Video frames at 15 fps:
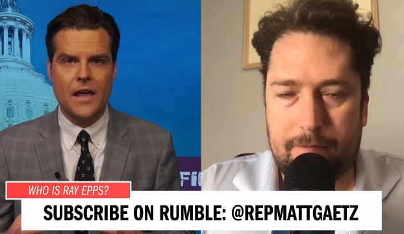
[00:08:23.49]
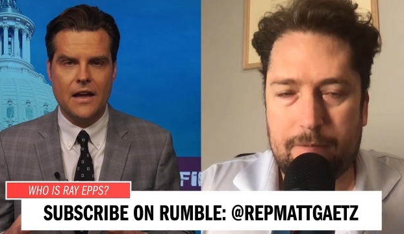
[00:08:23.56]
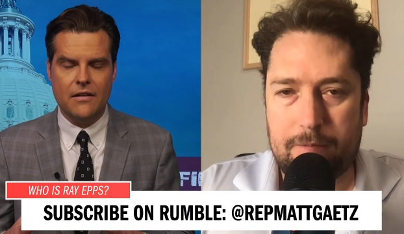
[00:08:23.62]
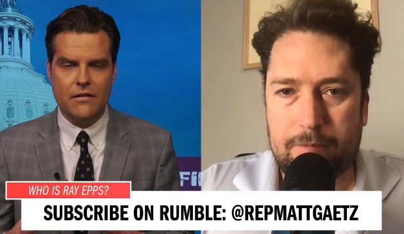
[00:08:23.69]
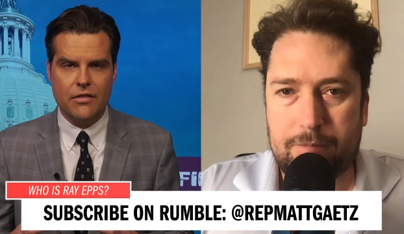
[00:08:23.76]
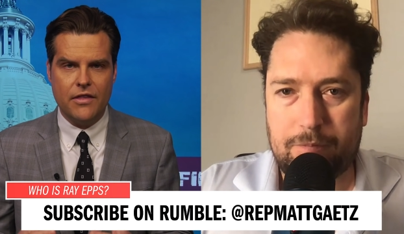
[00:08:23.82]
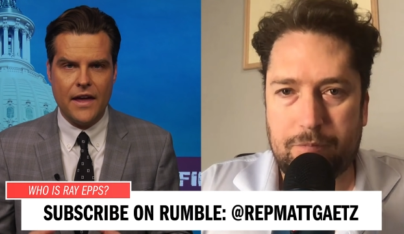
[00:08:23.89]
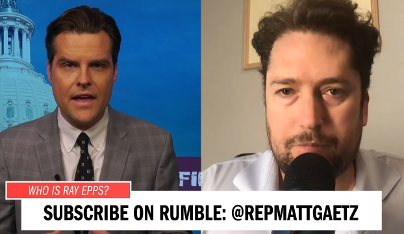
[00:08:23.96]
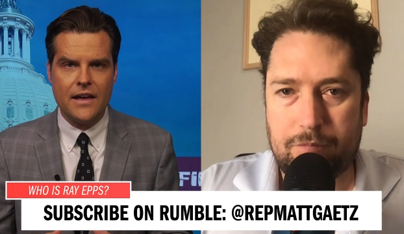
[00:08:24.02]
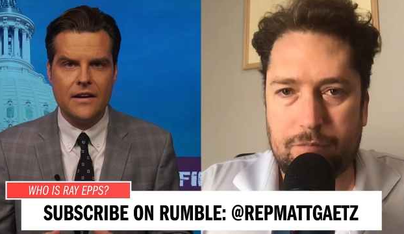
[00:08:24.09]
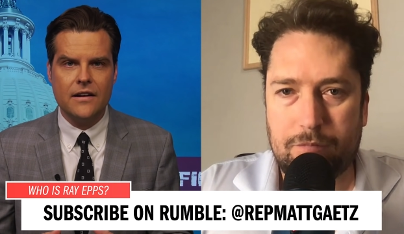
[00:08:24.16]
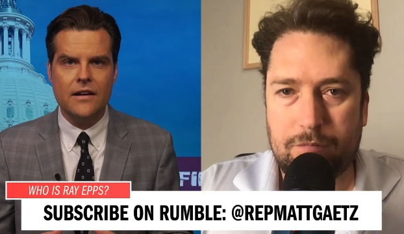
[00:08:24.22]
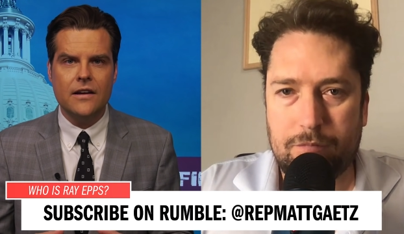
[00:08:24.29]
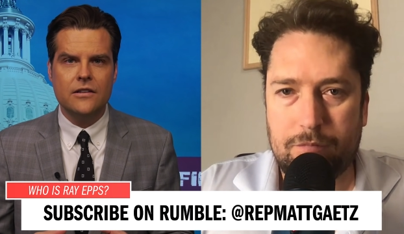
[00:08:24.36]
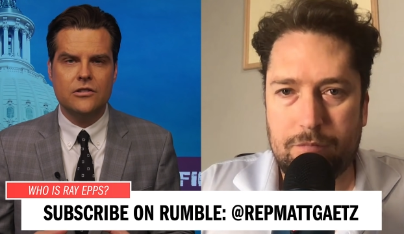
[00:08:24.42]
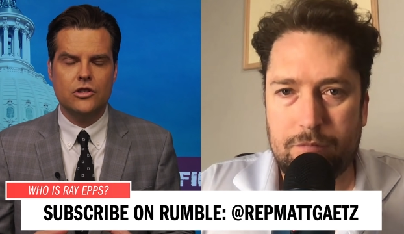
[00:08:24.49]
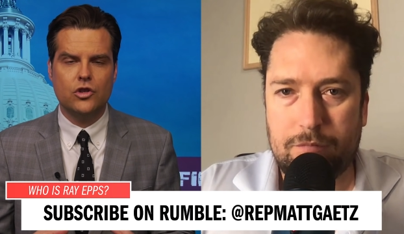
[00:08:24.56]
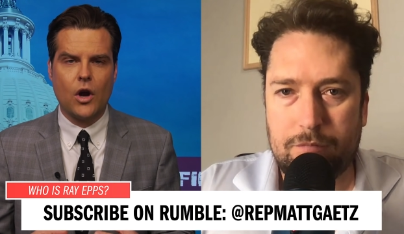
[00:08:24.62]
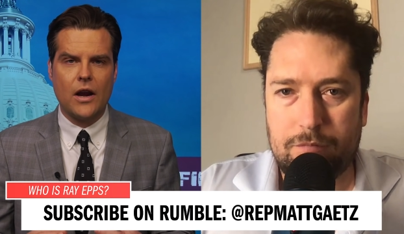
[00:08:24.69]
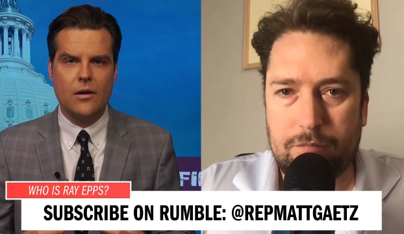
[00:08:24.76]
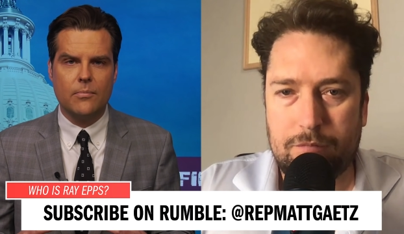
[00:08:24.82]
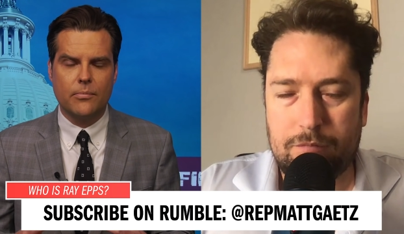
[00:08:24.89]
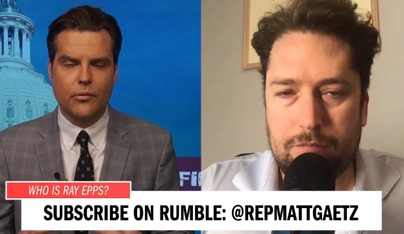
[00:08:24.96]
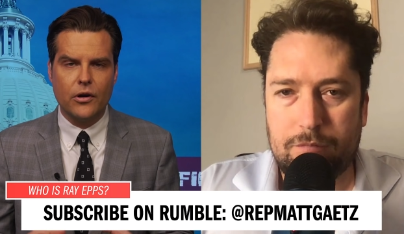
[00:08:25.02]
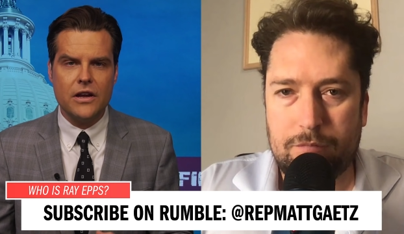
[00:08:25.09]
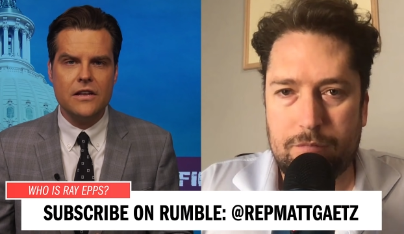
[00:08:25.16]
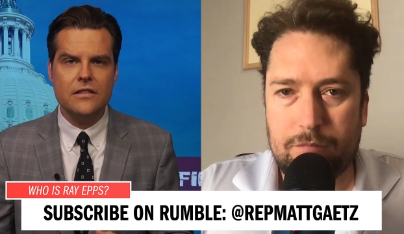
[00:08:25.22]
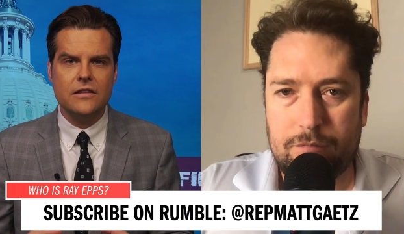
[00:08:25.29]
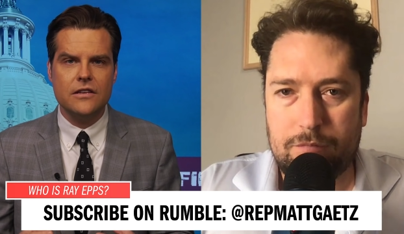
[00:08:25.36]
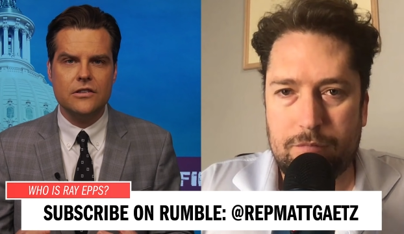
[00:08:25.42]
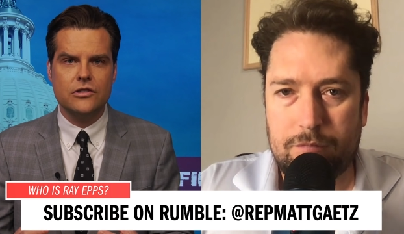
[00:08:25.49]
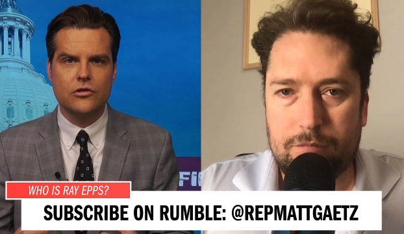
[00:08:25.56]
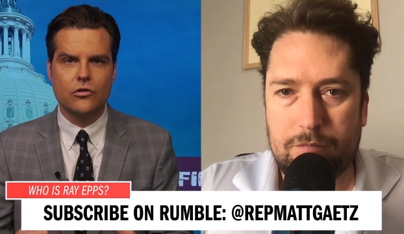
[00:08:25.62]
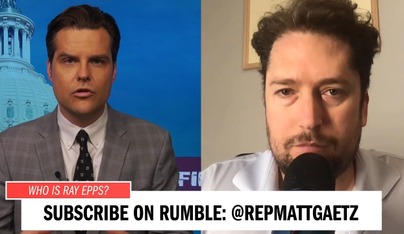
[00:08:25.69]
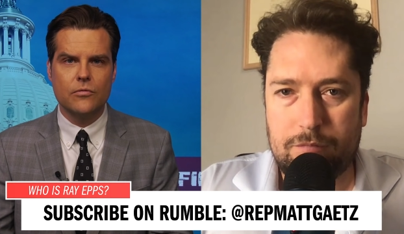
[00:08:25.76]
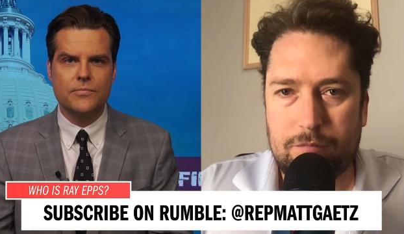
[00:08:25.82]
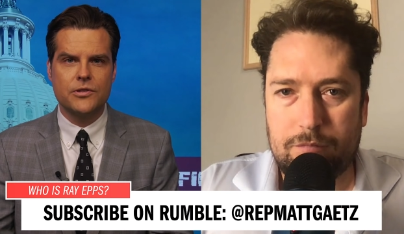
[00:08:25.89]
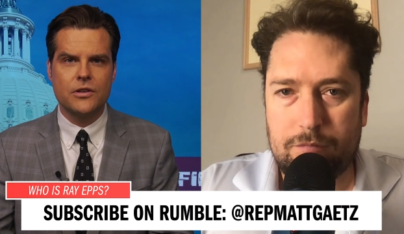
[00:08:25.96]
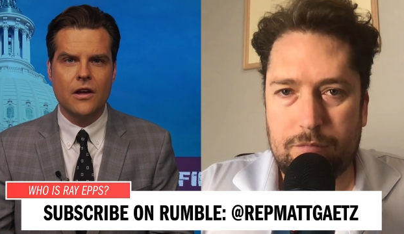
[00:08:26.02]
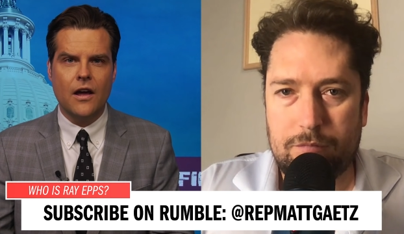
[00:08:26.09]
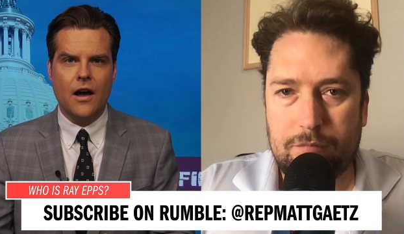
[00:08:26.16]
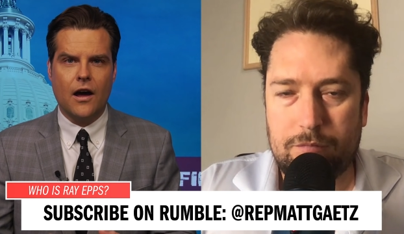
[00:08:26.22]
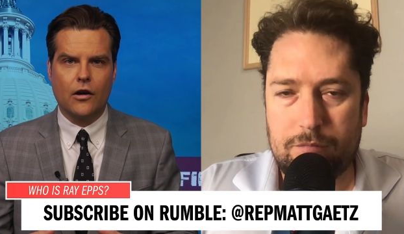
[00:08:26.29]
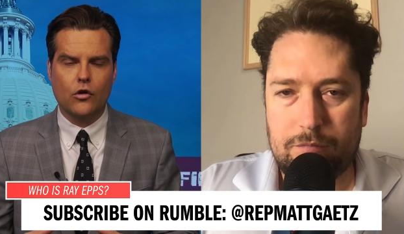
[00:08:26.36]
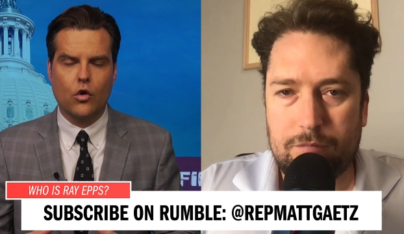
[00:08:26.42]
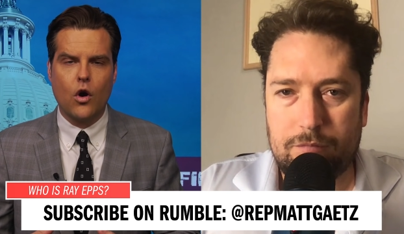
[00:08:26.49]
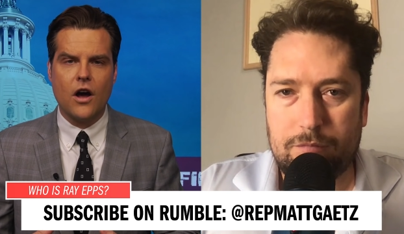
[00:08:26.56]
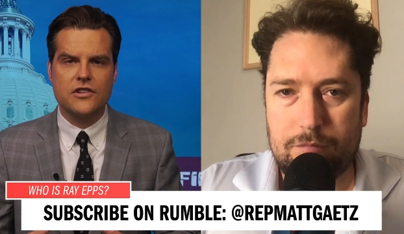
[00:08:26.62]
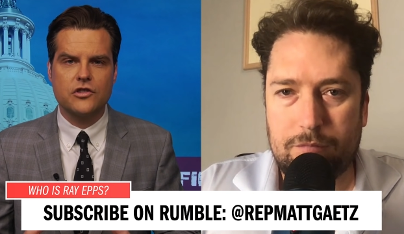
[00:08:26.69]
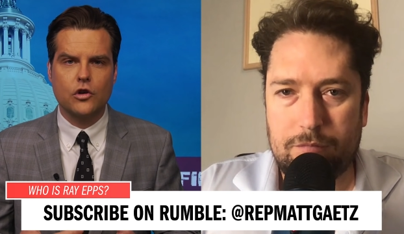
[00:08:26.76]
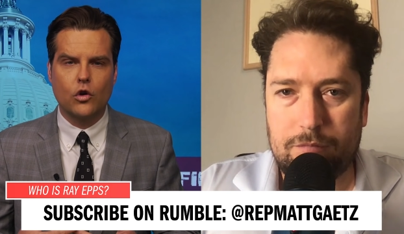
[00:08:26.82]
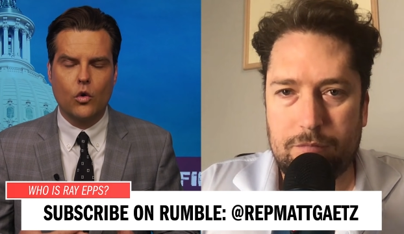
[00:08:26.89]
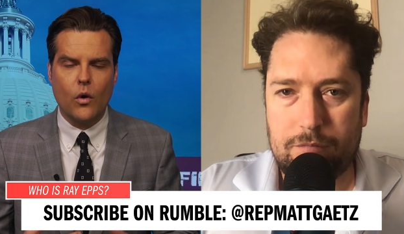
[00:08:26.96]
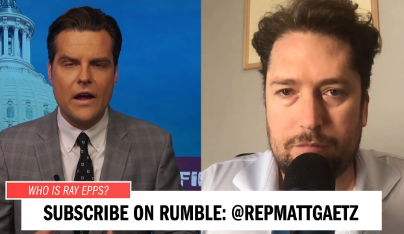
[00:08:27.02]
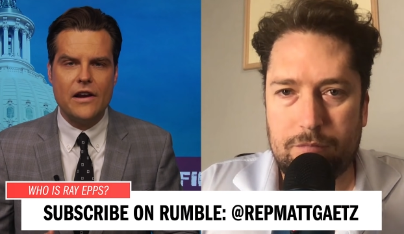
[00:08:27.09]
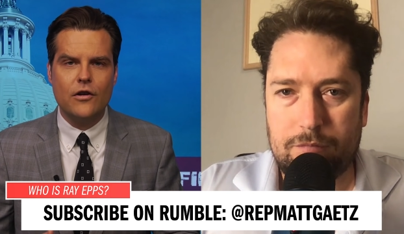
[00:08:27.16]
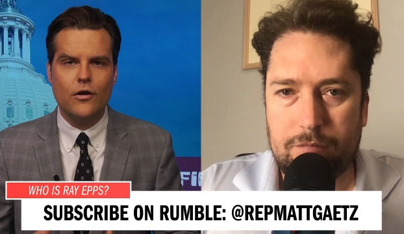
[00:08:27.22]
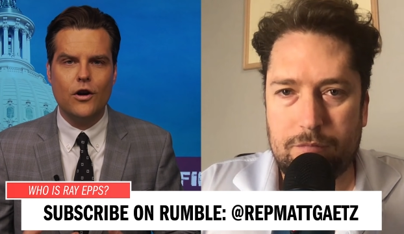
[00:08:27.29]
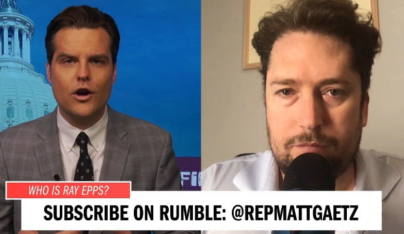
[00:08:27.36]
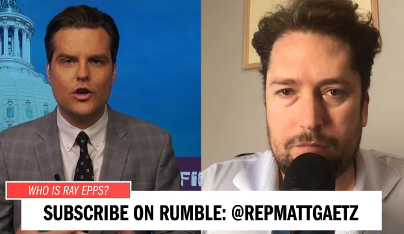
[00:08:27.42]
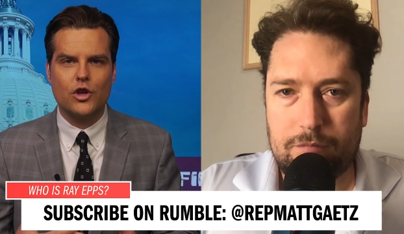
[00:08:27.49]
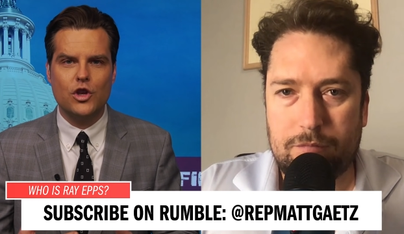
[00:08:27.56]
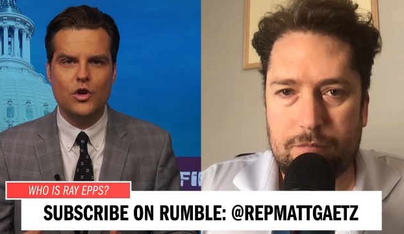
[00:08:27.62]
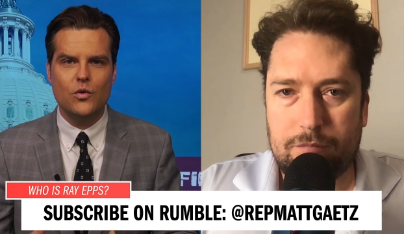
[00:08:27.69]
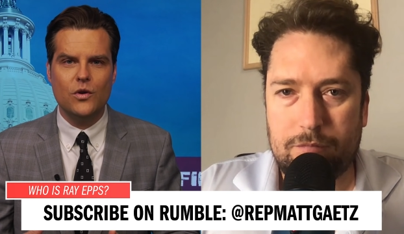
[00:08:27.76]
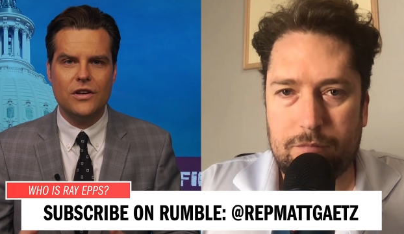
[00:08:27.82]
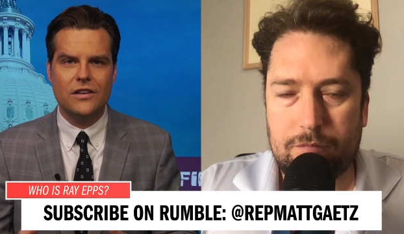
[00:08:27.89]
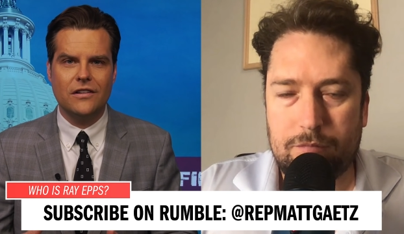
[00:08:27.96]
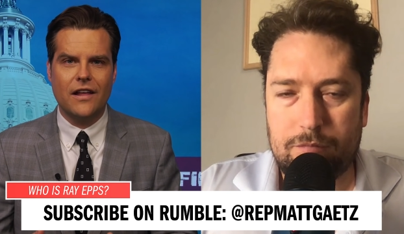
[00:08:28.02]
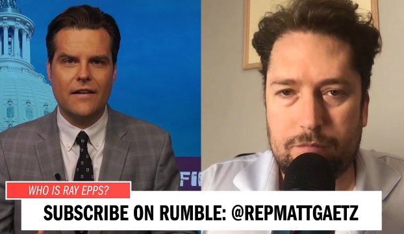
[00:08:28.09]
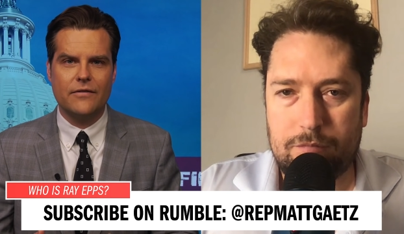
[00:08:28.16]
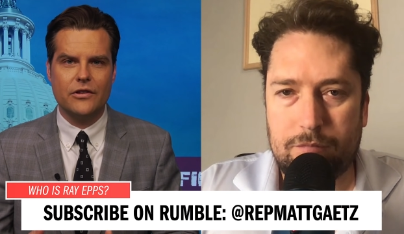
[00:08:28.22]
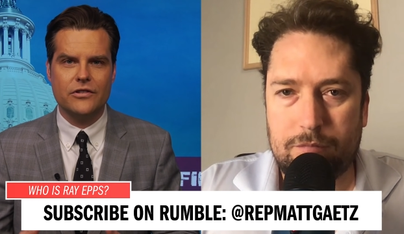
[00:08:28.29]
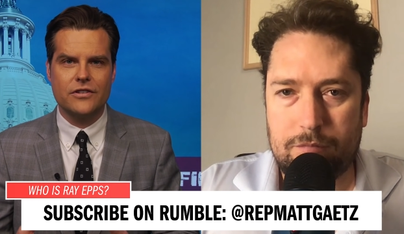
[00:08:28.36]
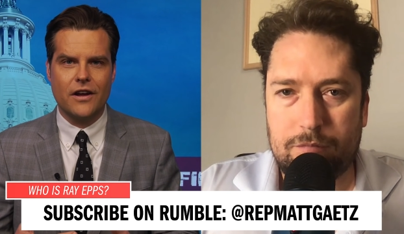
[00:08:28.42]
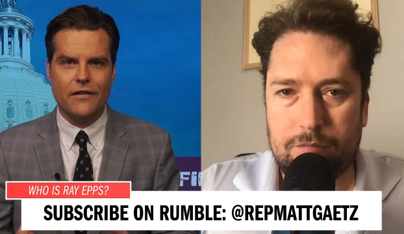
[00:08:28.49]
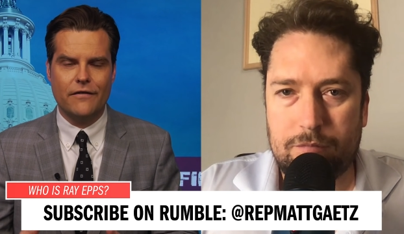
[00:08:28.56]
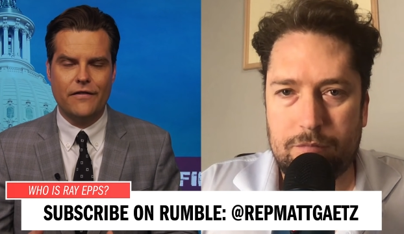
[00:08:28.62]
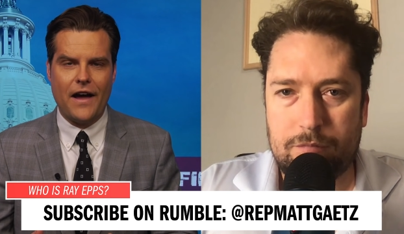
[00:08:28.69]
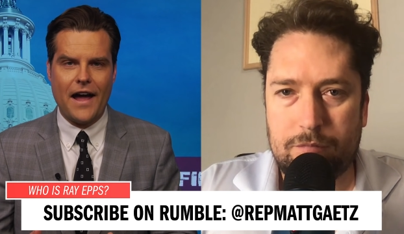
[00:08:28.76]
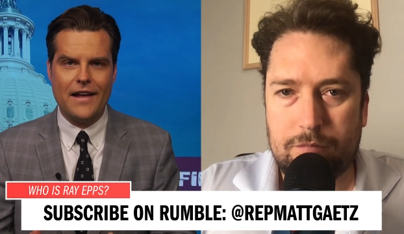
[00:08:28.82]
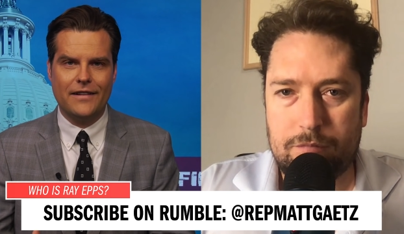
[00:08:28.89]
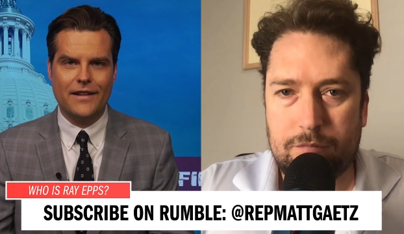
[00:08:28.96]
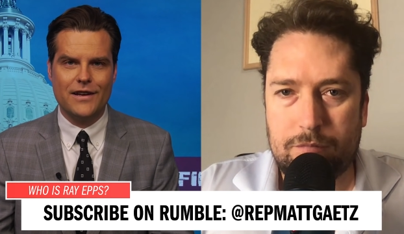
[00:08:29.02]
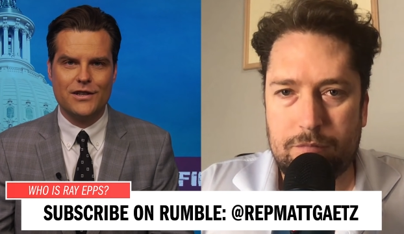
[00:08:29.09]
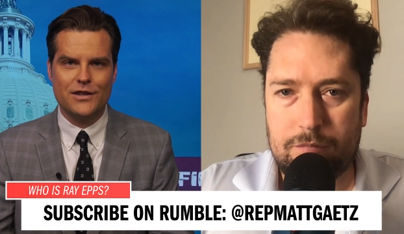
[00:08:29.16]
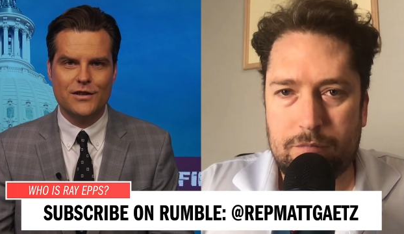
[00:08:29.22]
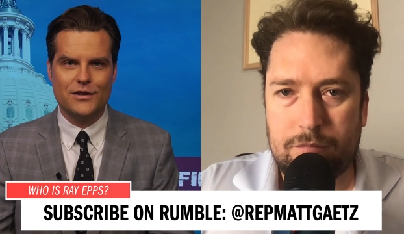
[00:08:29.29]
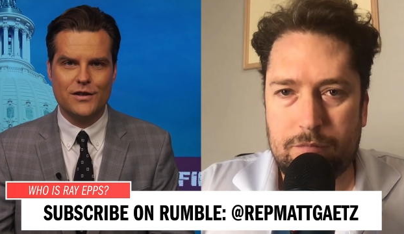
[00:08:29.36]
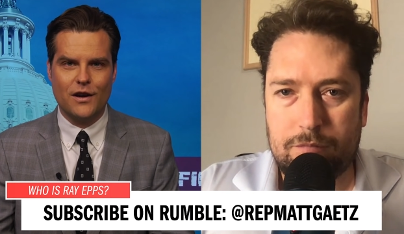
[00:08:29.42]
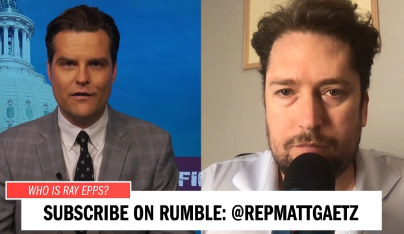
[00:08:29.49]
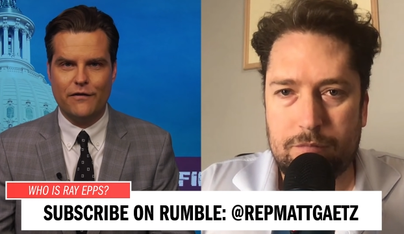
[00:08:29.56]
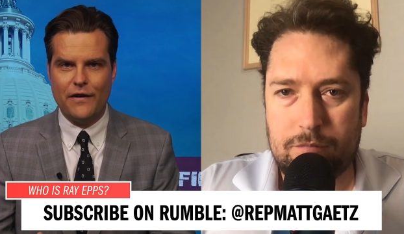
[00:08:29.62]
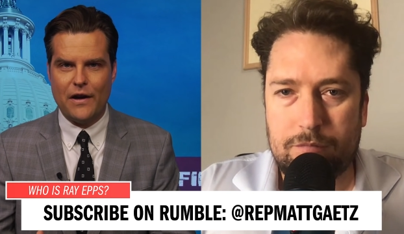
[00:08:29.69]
Speaker 1: and then to try to bring these groups across greater acuity levels of violations of